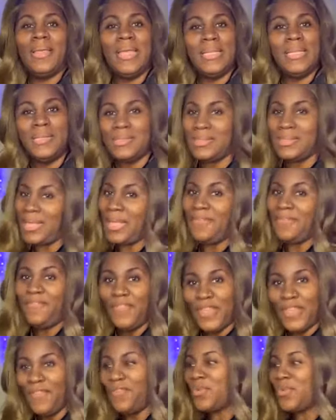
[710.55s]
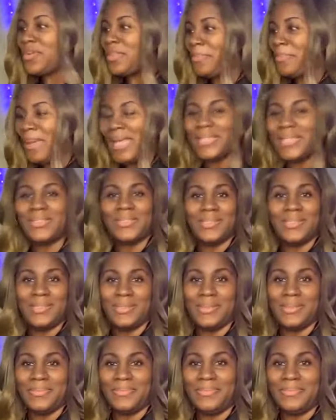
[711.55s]
It is a fee for the
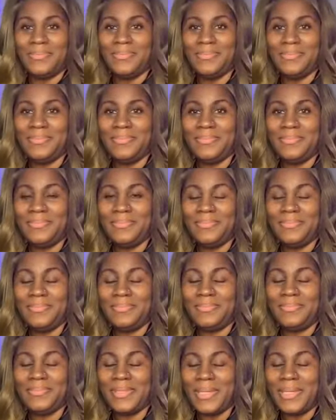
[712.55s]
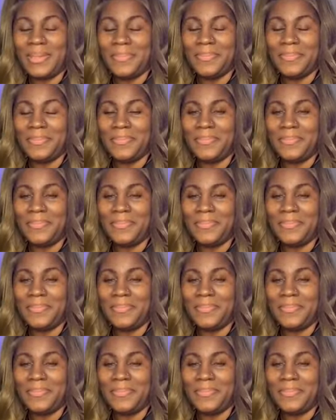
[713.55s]
patches. Okay,